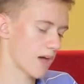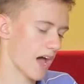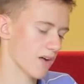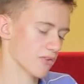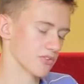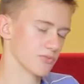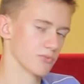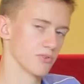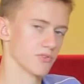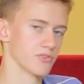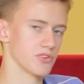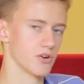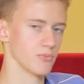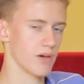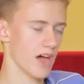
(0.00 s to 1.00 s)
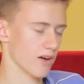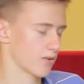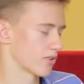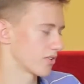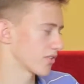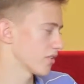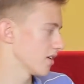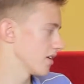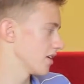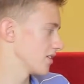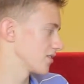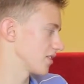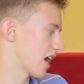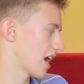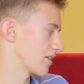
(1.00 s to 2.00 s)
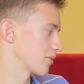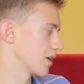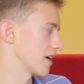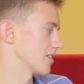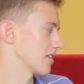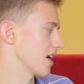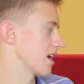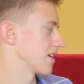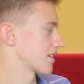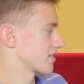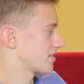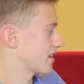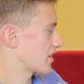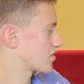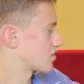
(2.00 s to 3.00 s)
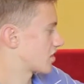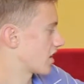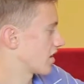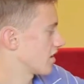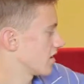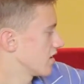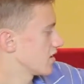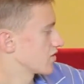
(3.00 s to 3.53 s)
backwards will move the drone backwards, sideways, and etc.